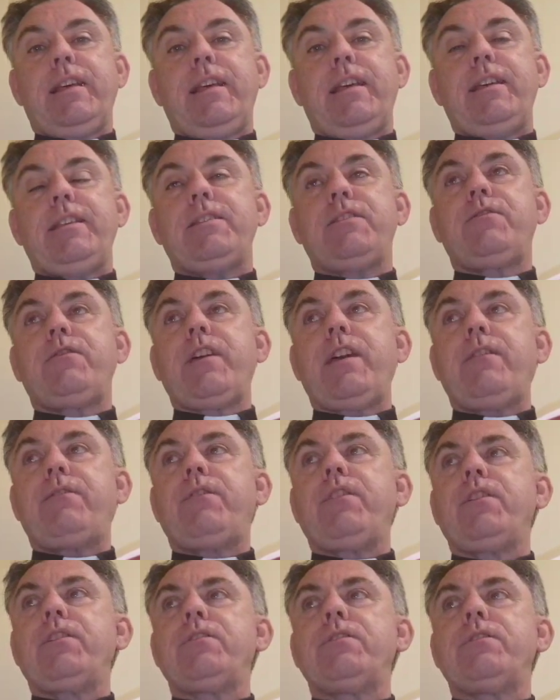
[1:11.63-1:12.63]
his
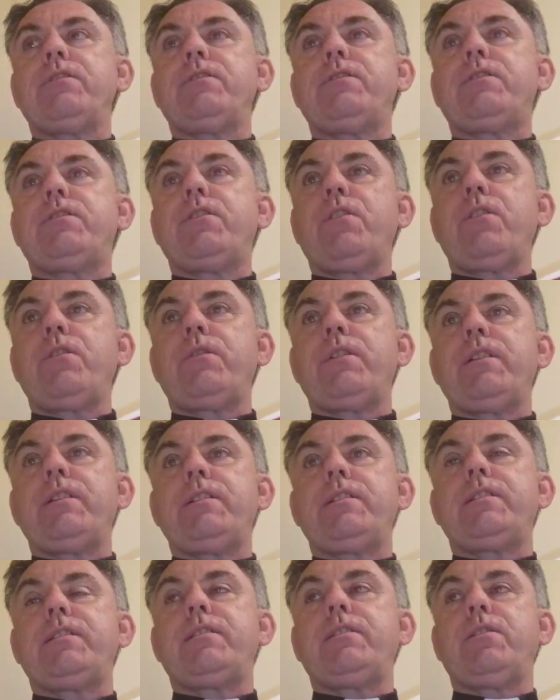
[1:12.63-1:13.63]
faithful
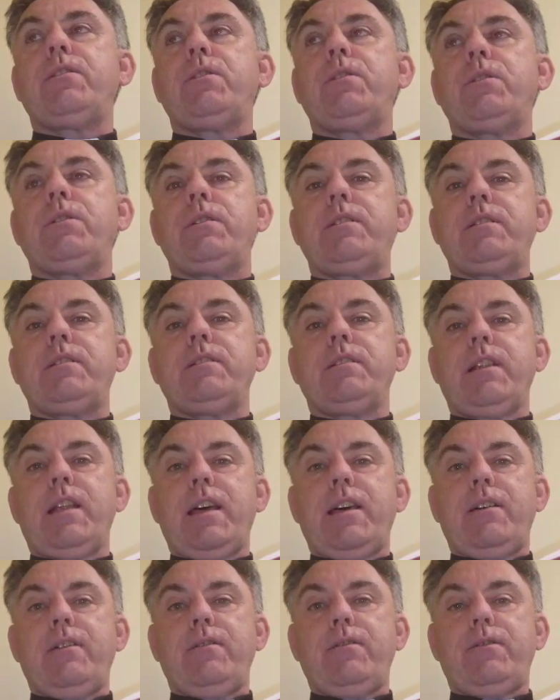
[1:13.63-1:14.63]
servanthood
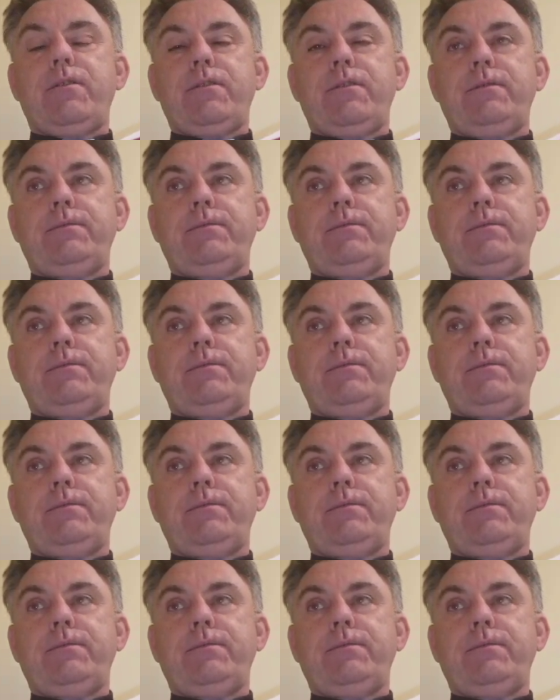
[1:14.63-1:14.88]
love,